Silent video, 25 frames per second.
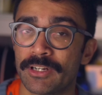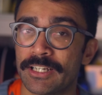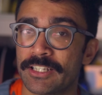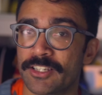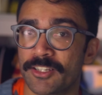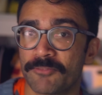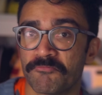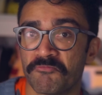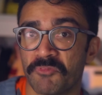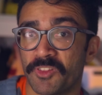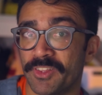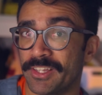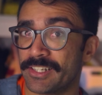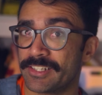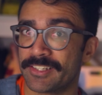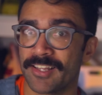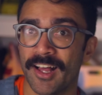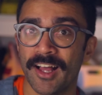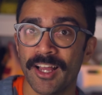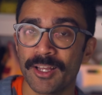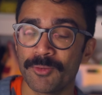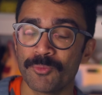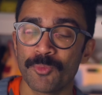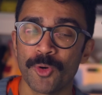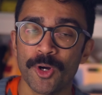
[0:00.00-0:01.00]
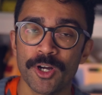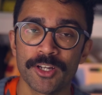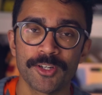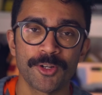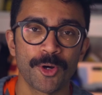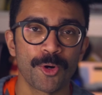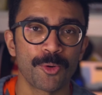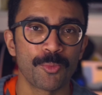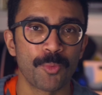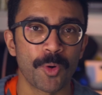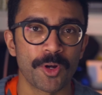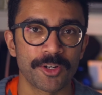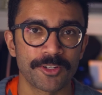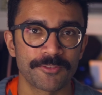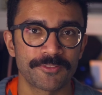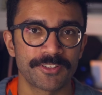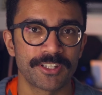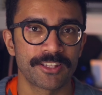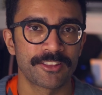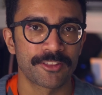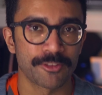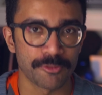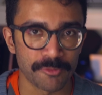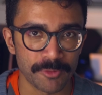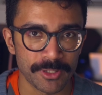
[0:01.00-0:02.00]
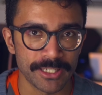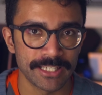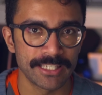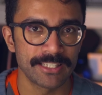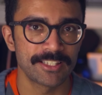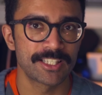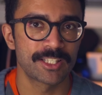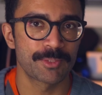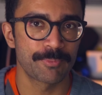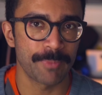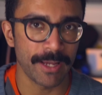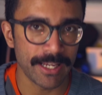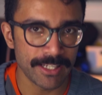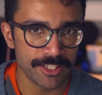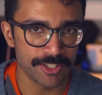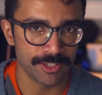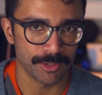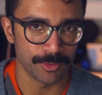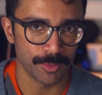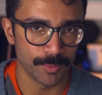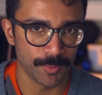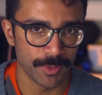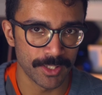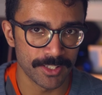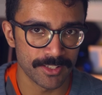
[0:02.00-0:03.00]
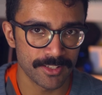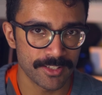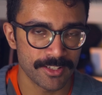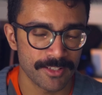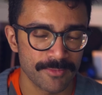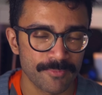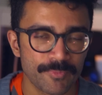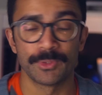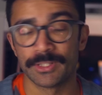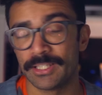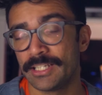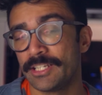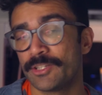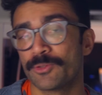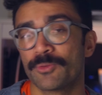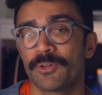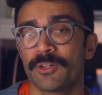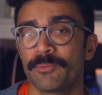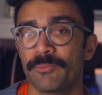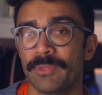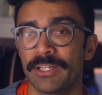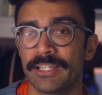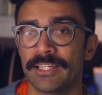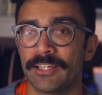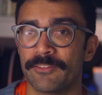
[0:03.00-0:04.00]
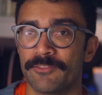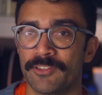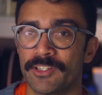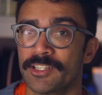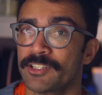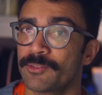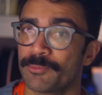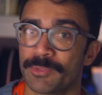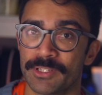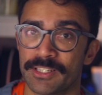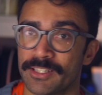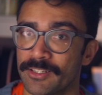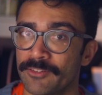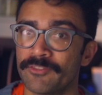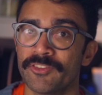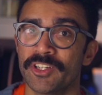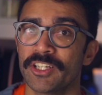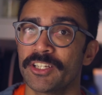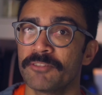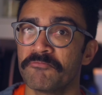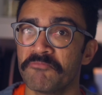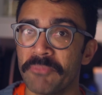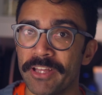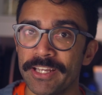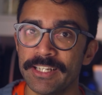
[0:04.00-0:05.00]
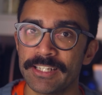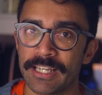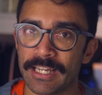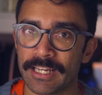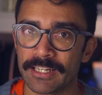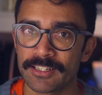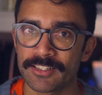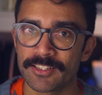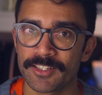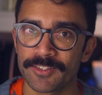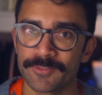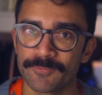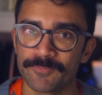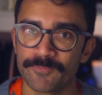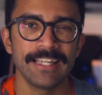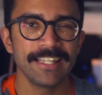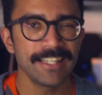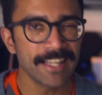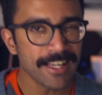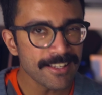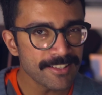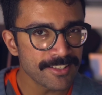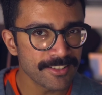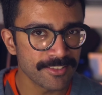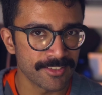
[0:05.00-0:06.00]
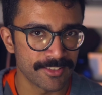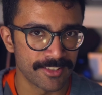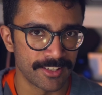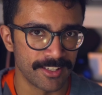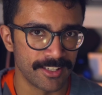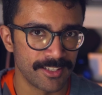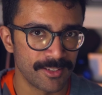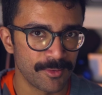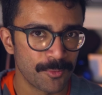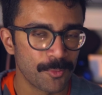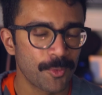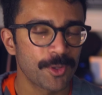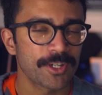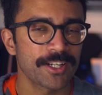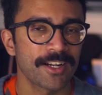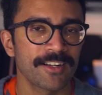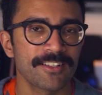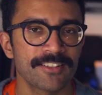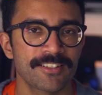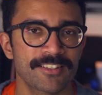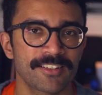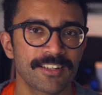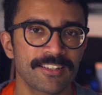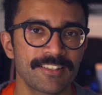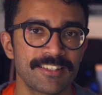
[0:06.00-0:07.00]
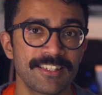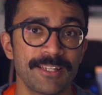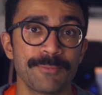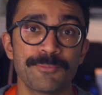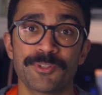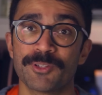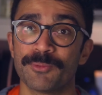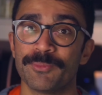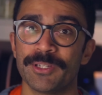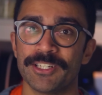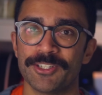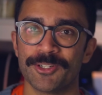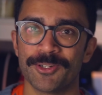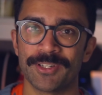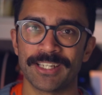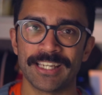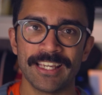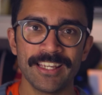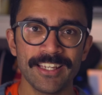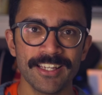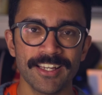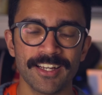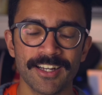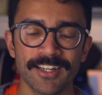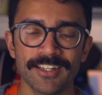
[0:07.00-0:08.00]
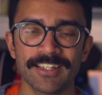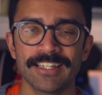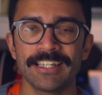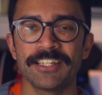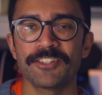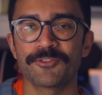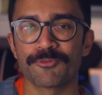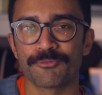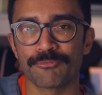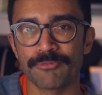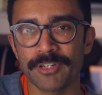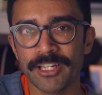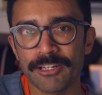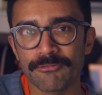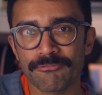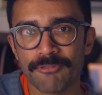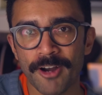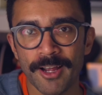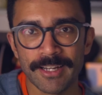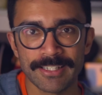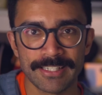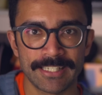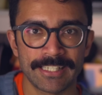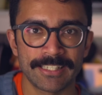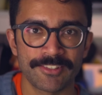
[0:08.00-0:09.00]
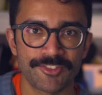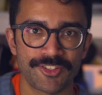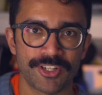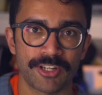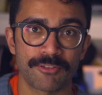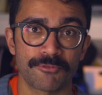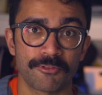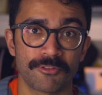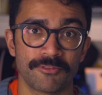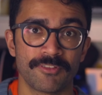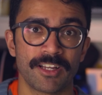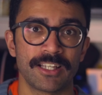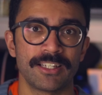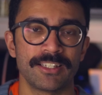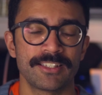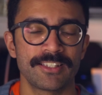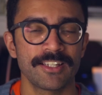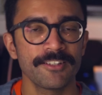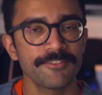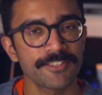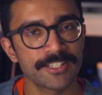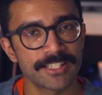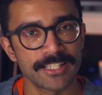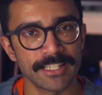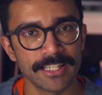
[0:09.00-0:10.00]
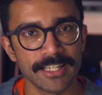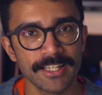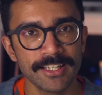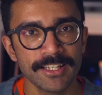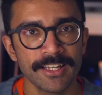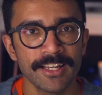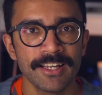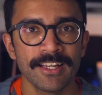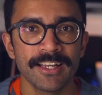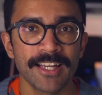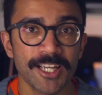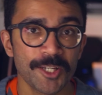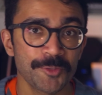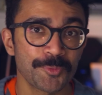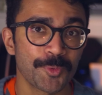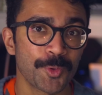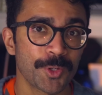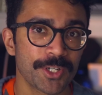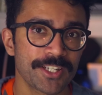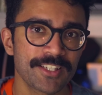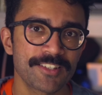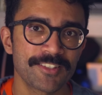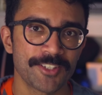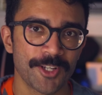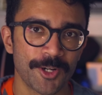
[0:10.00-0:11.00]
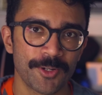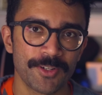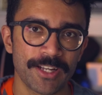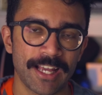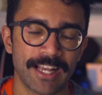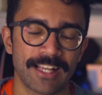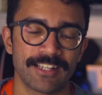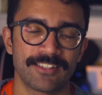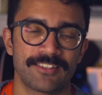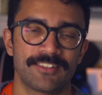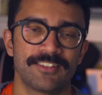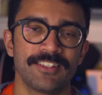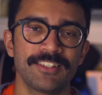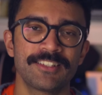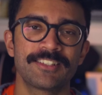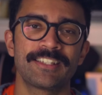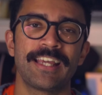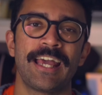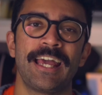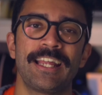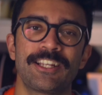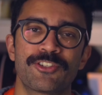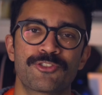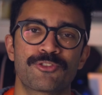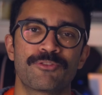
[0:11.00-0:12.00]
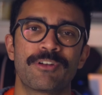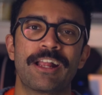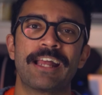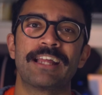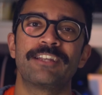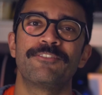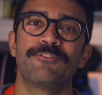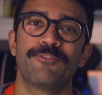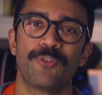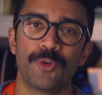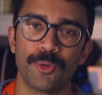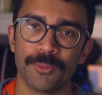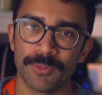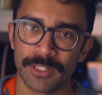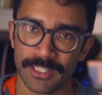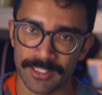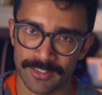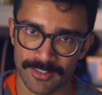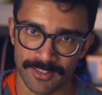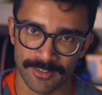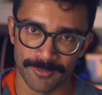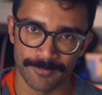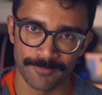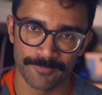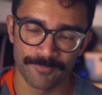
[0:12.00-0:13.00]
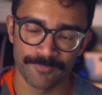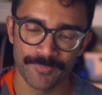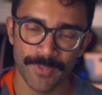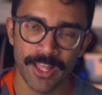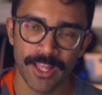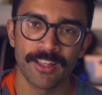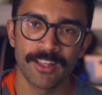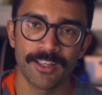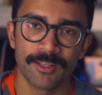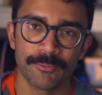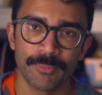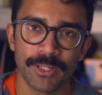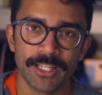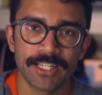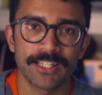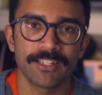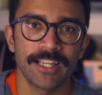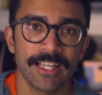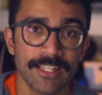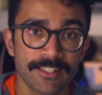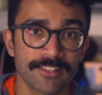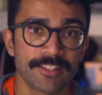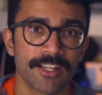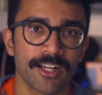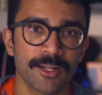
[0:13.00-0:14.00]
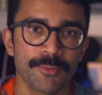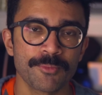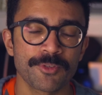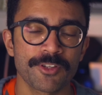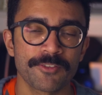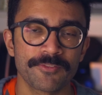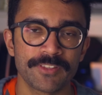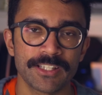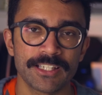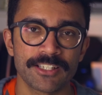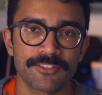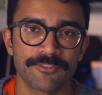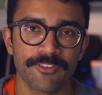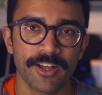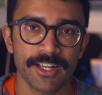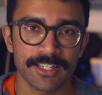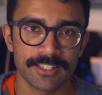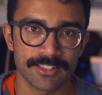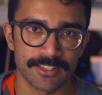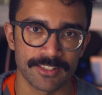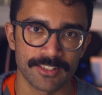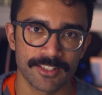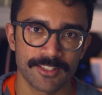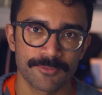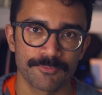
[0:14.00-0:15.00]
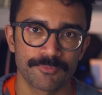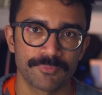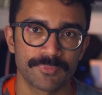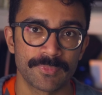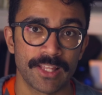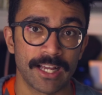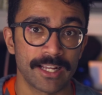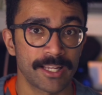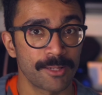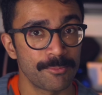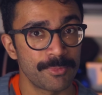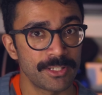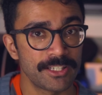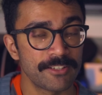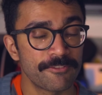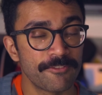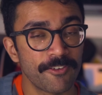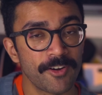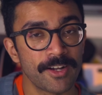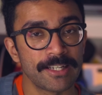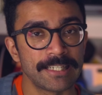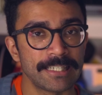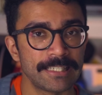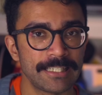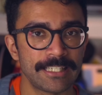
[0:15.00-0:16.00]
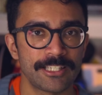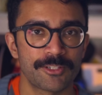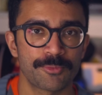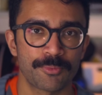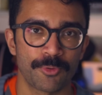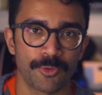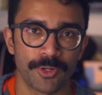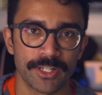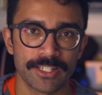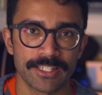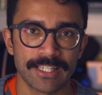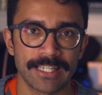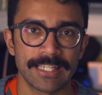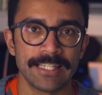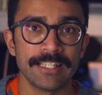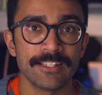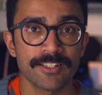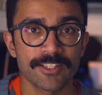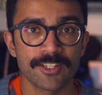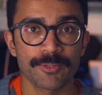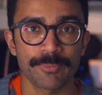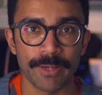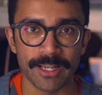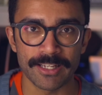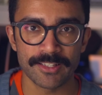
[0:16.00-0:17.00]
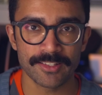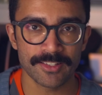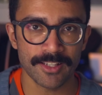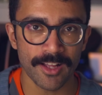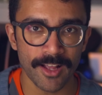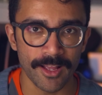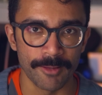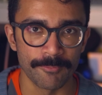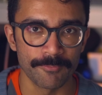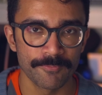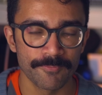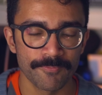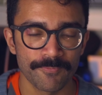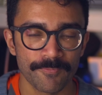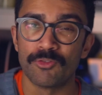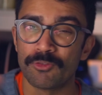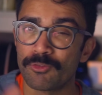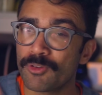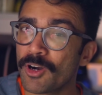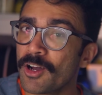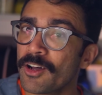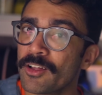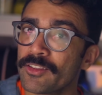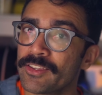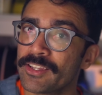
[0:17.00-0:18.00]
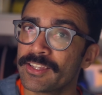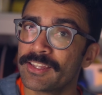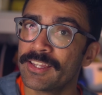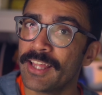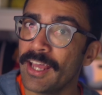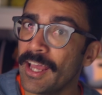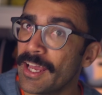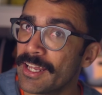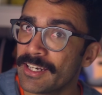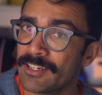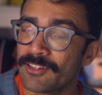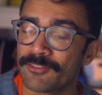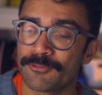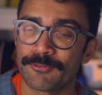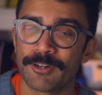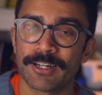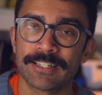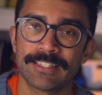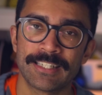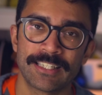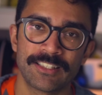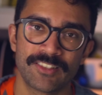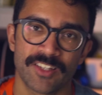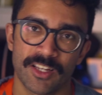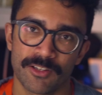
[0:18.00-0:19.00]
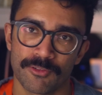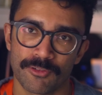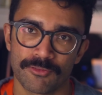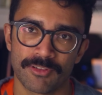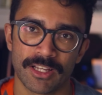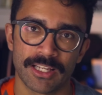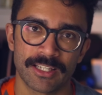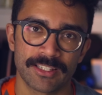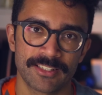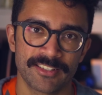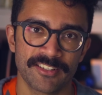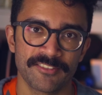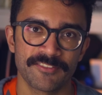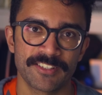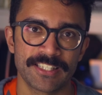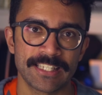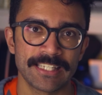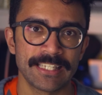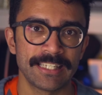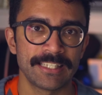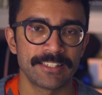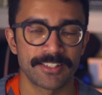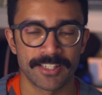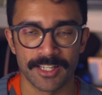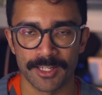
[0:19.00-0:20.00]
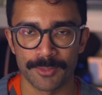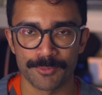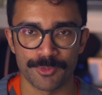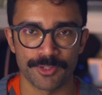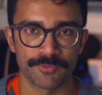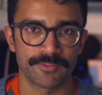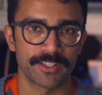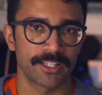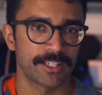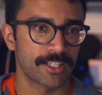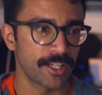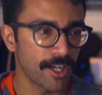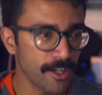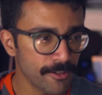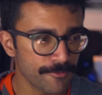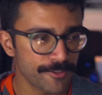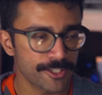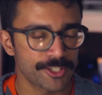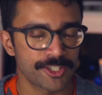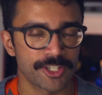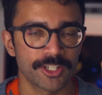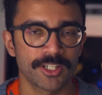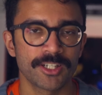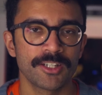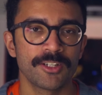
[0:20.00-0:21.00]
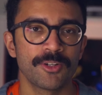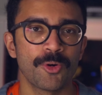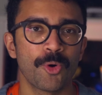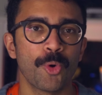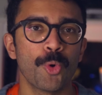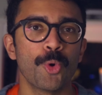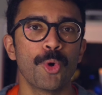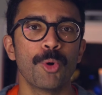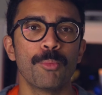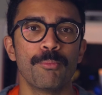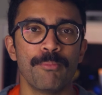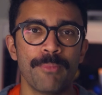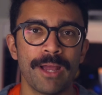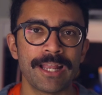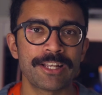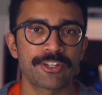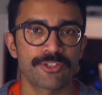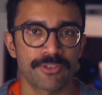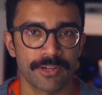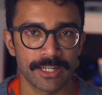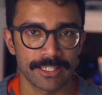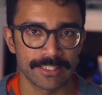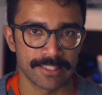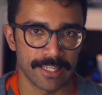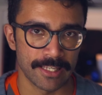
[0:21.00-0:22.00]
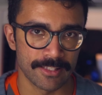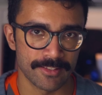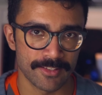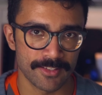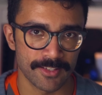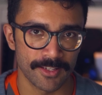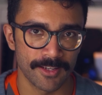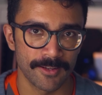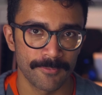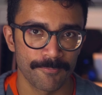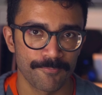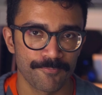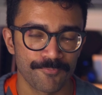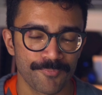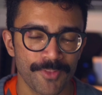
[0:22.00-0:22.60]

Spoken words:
it's the time one or one of the three spatial ones, with each one being given a specific index. In essence then, what Einstein seems to be doing here is rewriting general relativity in what is known as the tetrad formalism, meaning in terms of these vectors that can be defined at each point in space-time, rather than writing general relativity in terms of the curvature or metric tensor.